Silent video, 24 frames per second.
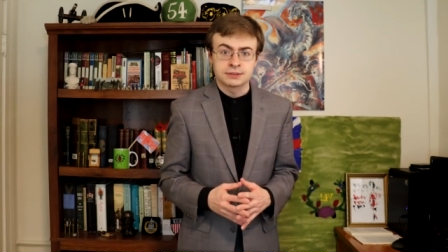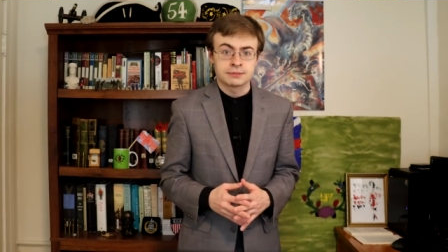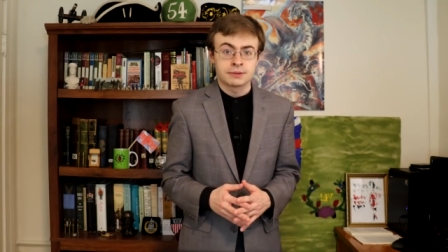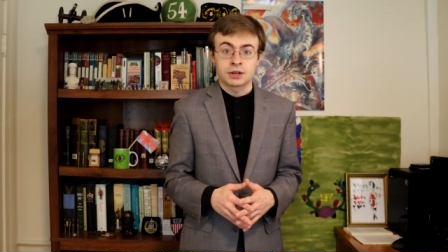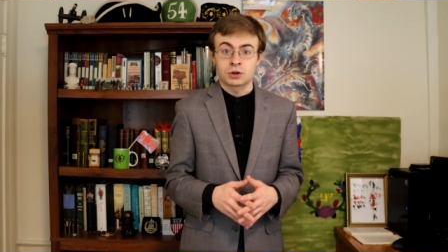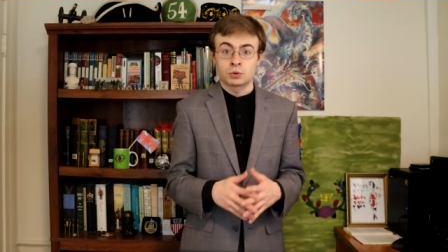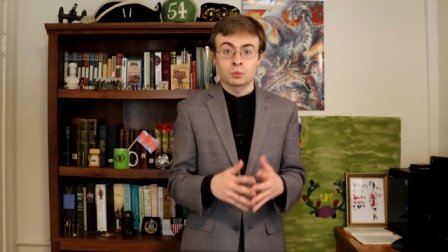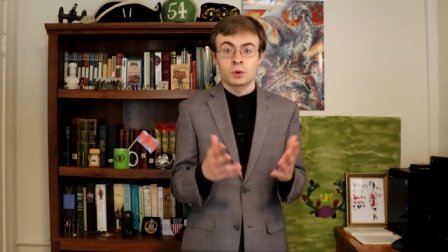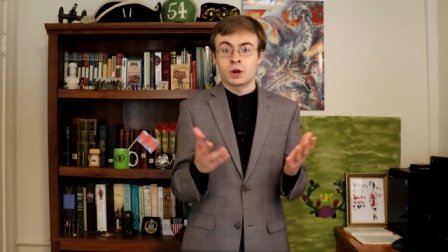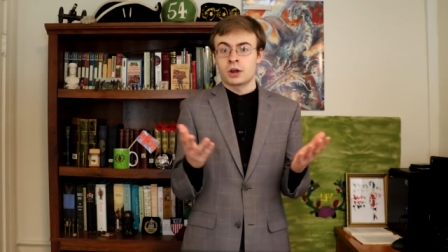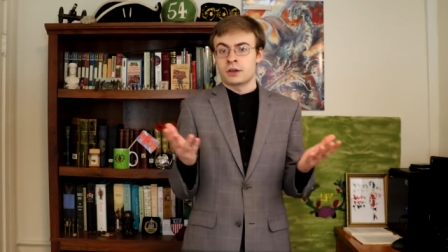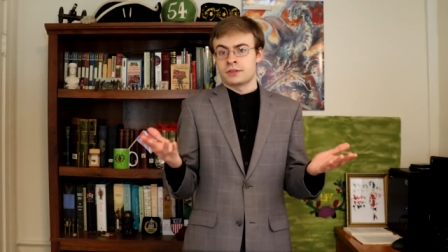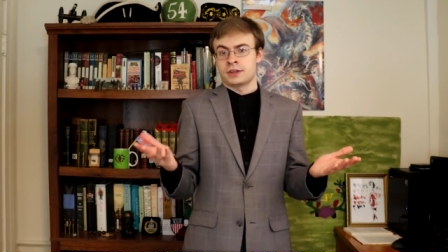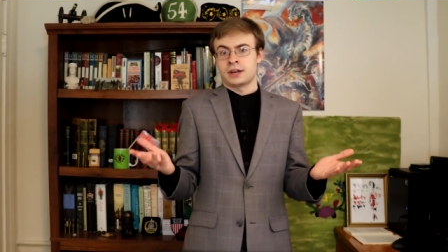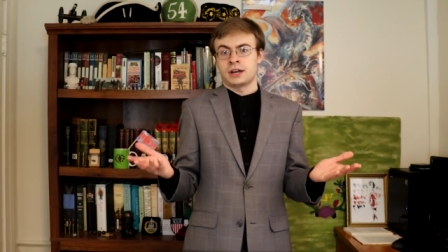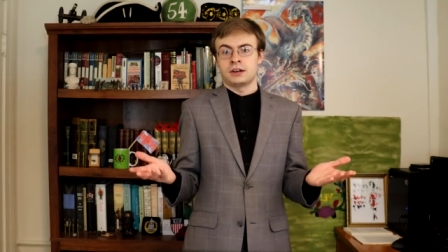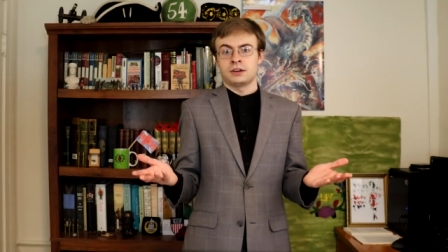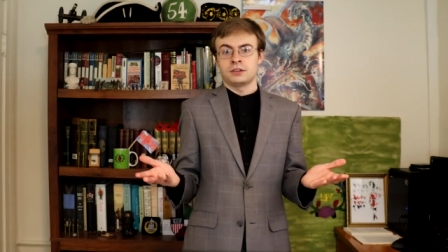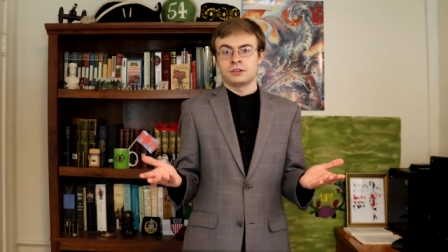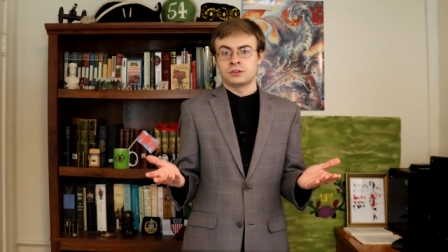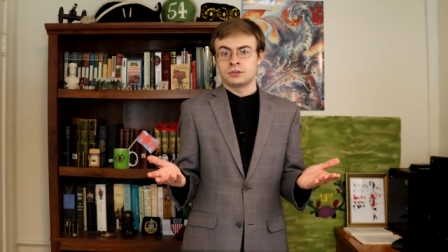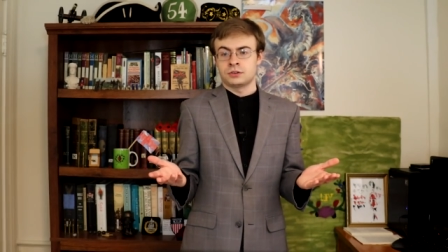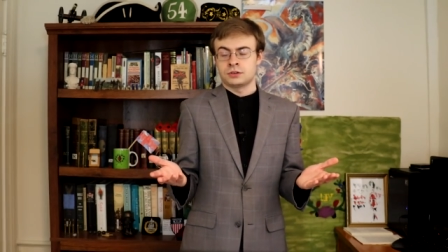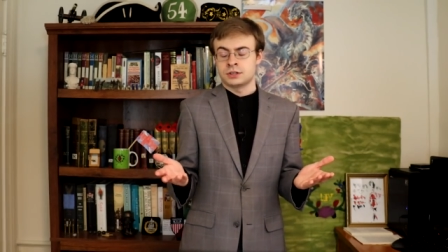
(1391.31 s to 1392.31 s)
I'm not aware that
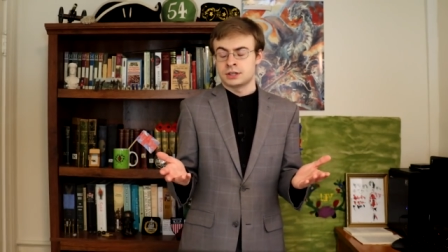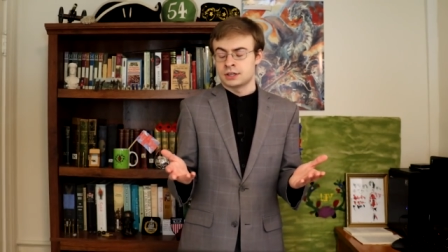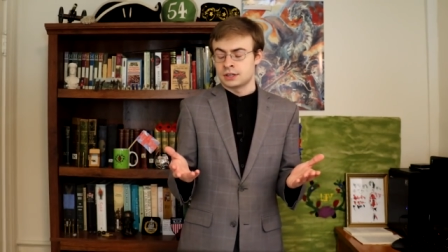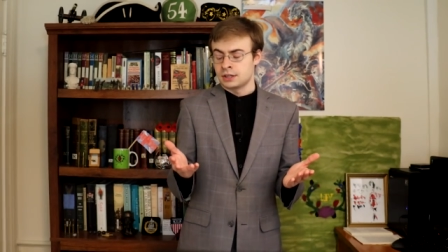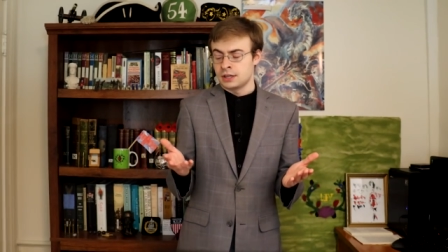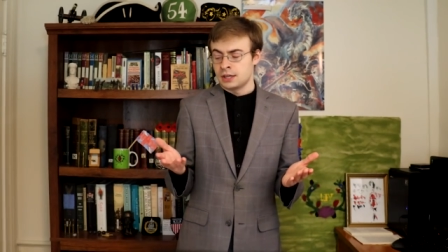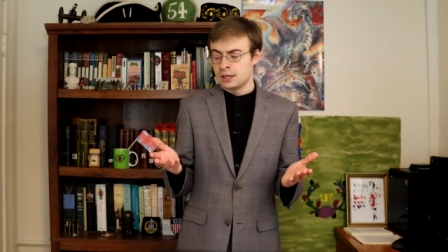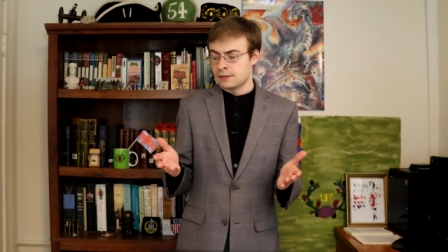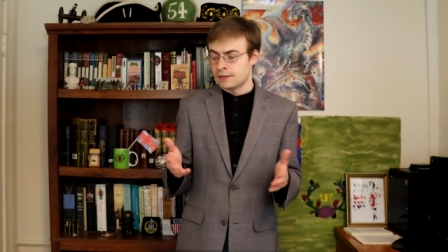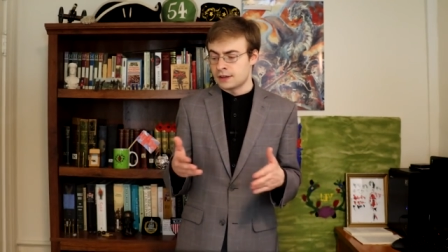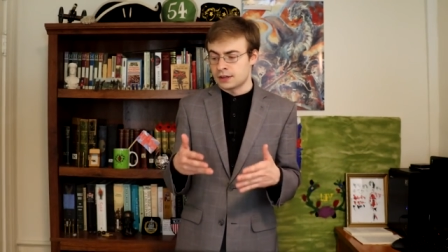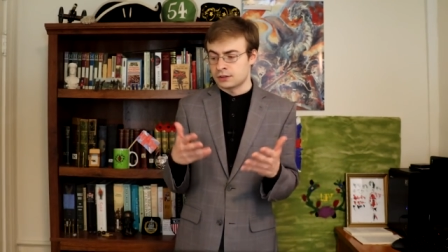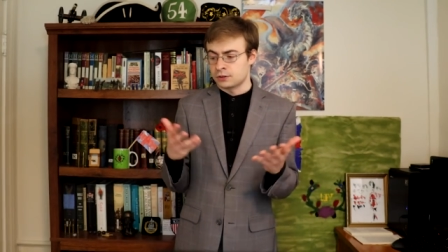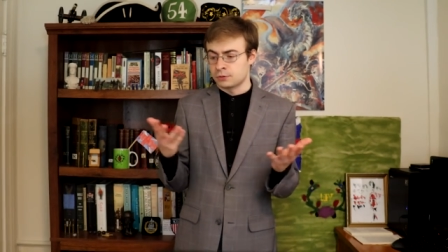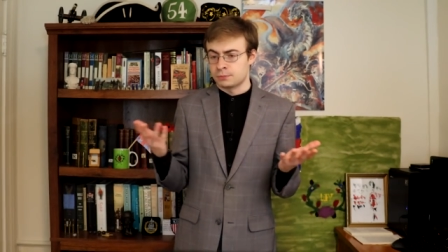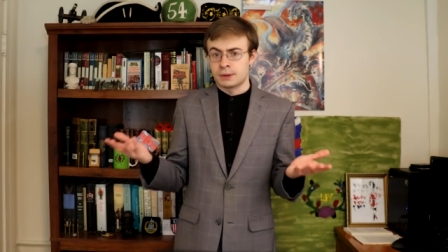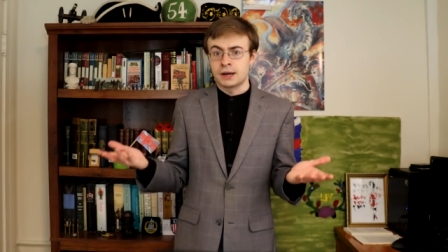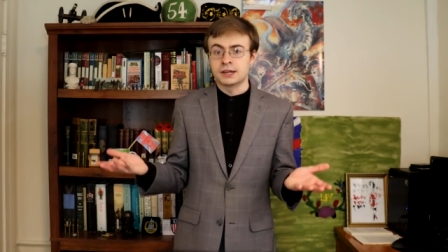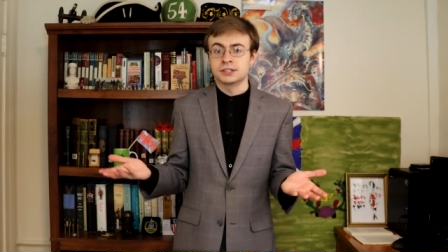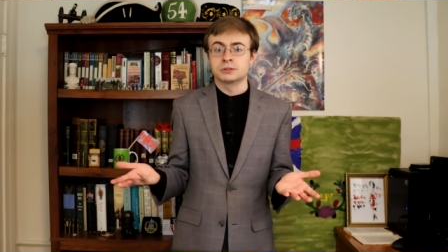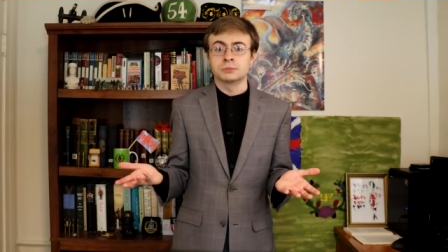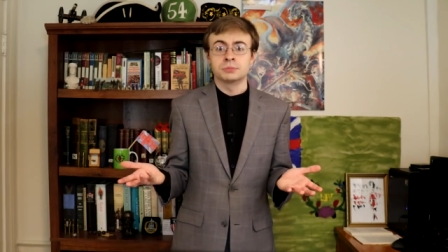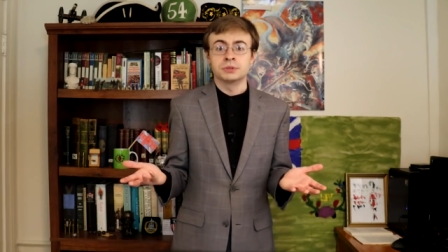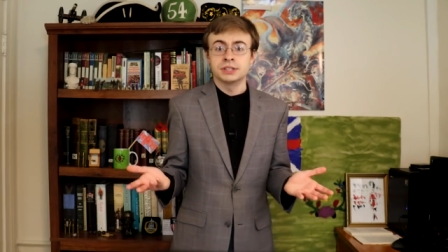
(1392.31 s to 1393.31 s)
any could that could
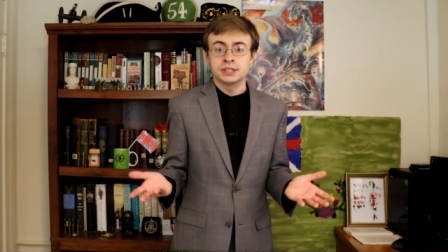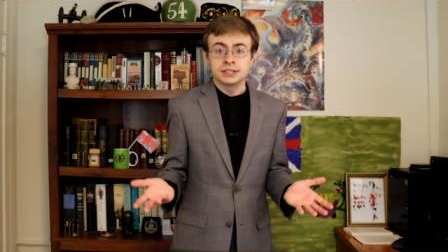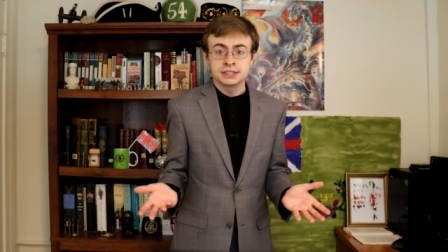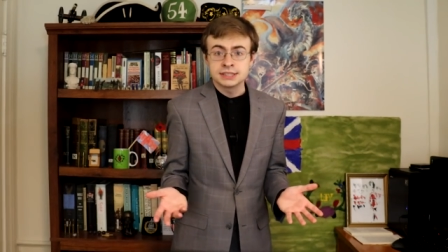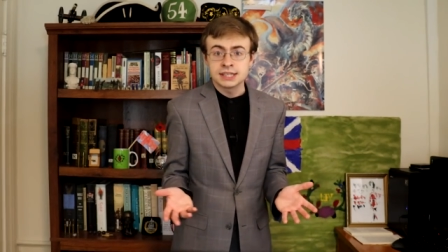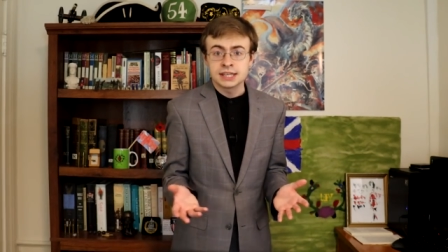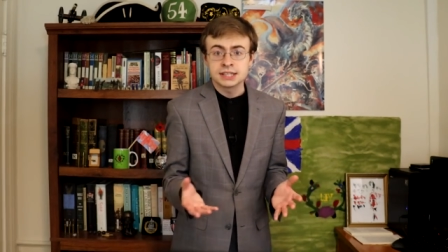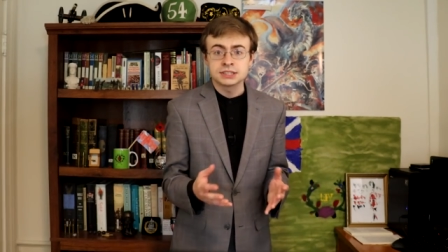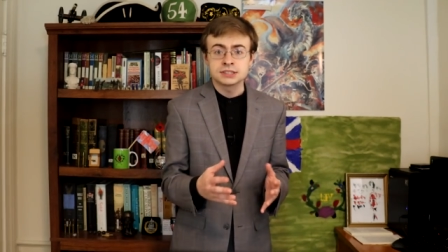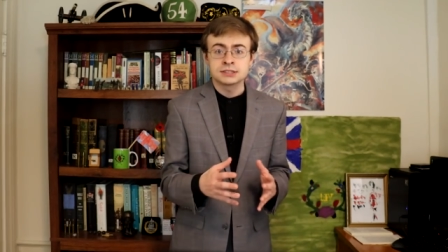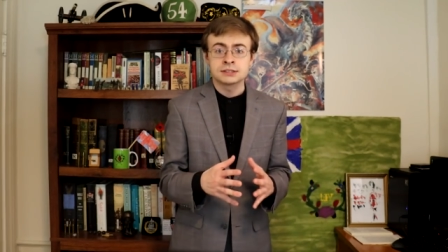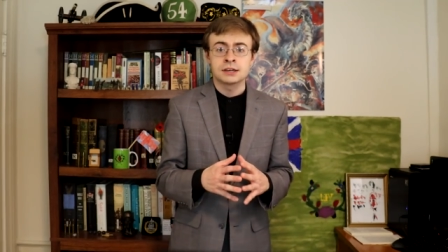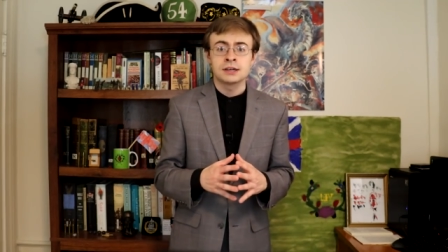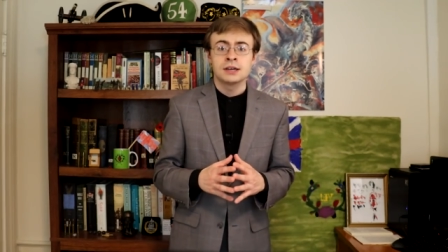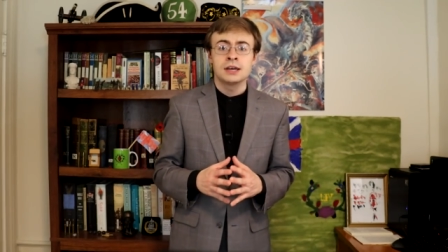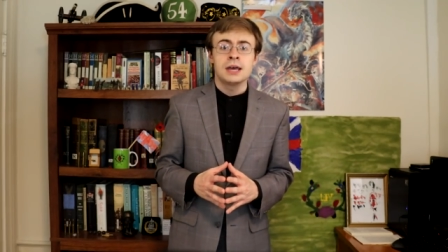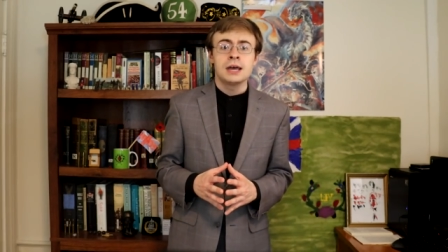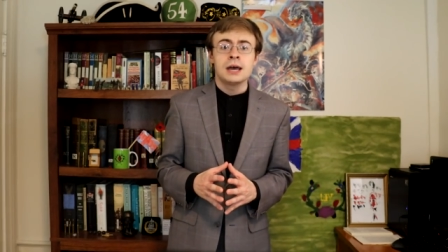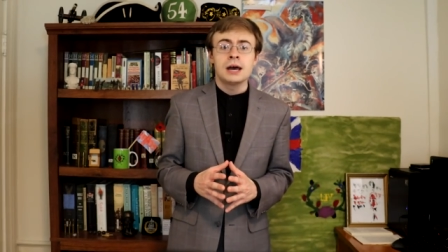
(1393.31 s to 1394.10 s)
possibly exist, uh,